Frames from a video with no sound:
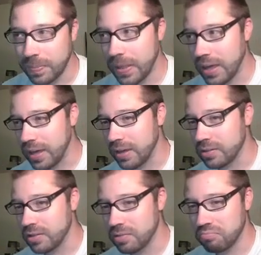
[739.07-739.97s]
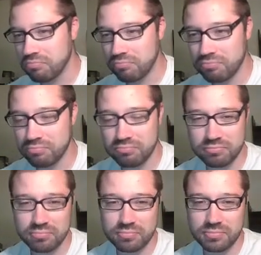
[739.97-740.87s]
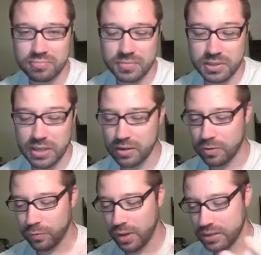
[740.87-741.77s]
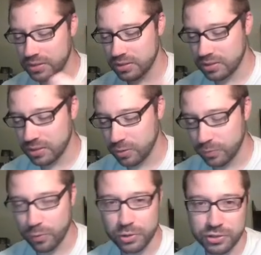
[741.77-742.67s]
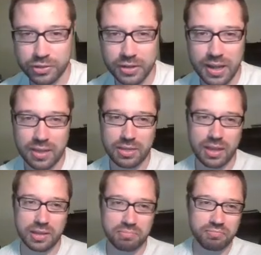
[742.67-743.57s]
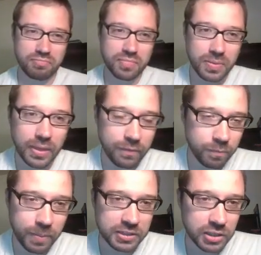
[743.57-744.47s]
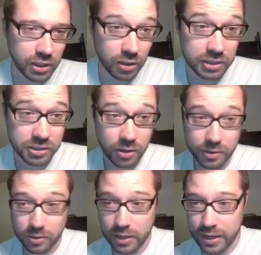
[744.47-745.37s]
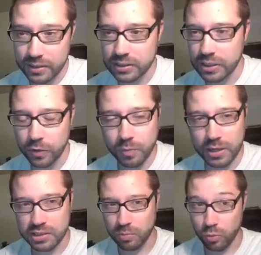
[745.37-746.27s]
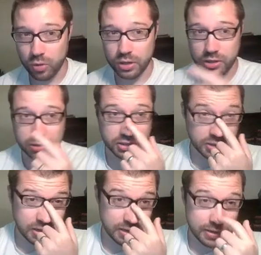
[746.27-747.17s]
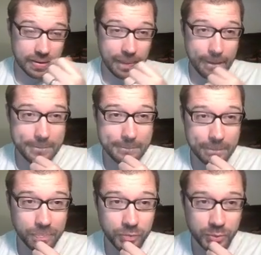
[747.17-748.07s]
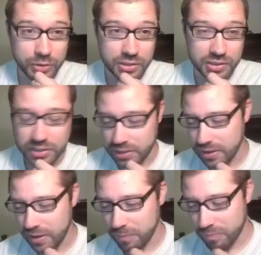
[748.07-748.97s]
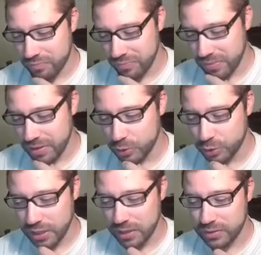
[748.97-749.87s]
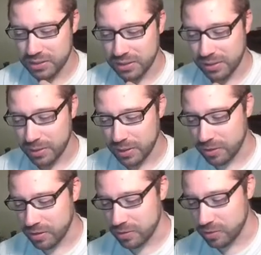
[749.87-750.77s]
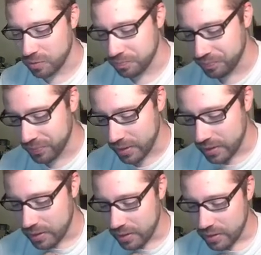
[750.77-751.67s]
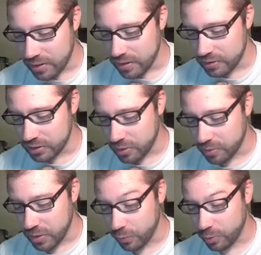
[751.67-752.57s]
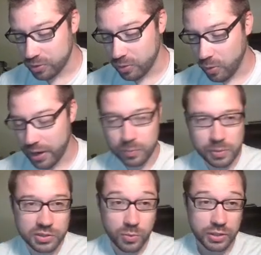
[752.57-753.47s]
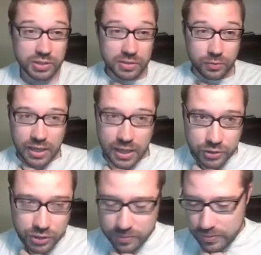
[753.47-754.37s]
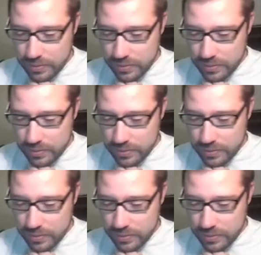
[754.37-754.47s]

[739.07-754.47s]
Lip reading: and sacrifice your Enforcer, and then they've basically lost all their lands, and you've made some warriors, which is just kind of a silly thing you can do. So Enforcer of the Wild plus Witch's Invocation